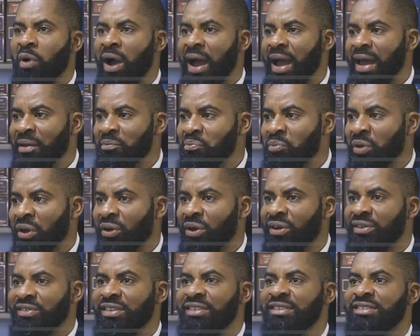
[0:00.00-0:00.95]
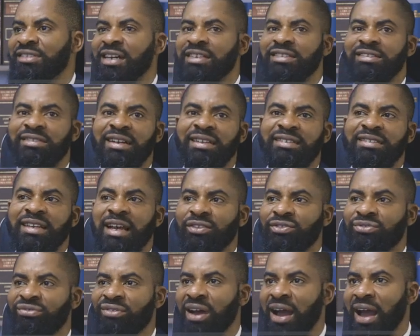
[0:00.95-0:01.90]
Why? Because interest rates are
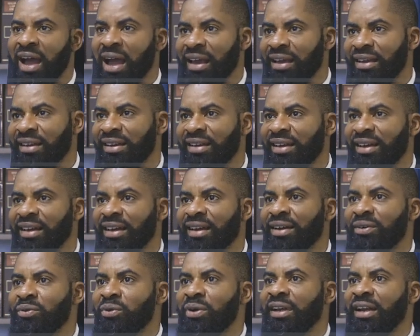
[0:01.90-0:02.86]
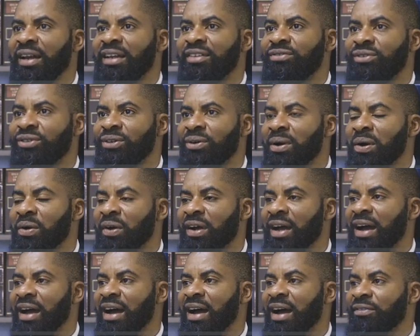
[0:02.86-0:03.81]
too high. We need a situation where we
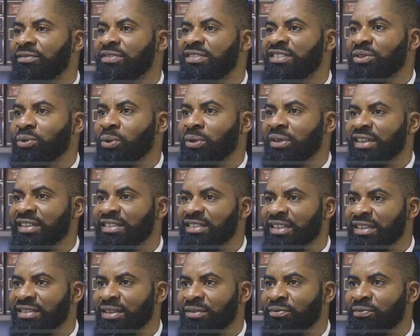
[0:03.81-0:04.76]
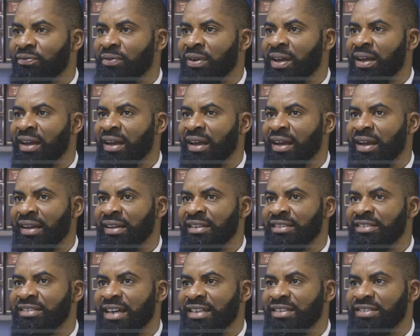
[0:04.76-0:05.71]
can have single-digit
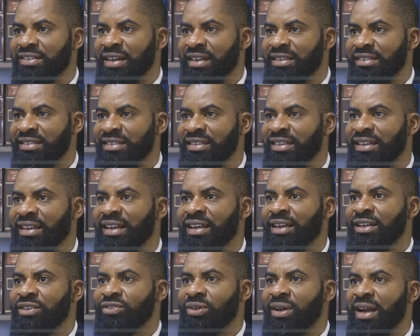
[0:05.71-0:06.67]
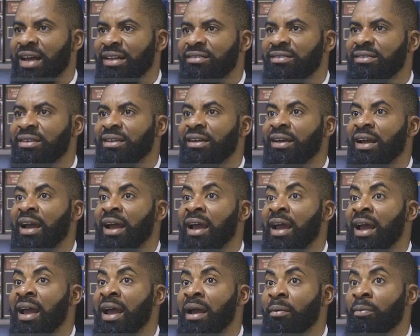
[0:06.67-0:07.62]
interest rates so that
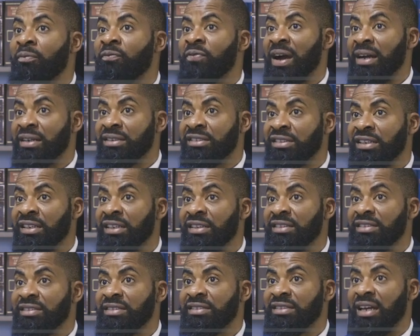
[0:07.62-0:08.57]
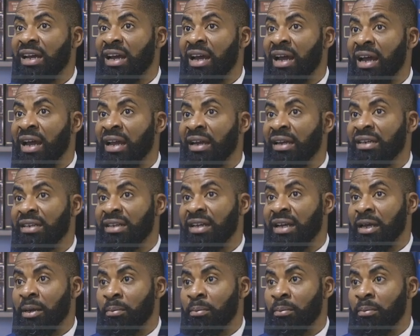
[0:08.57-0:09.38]
factories and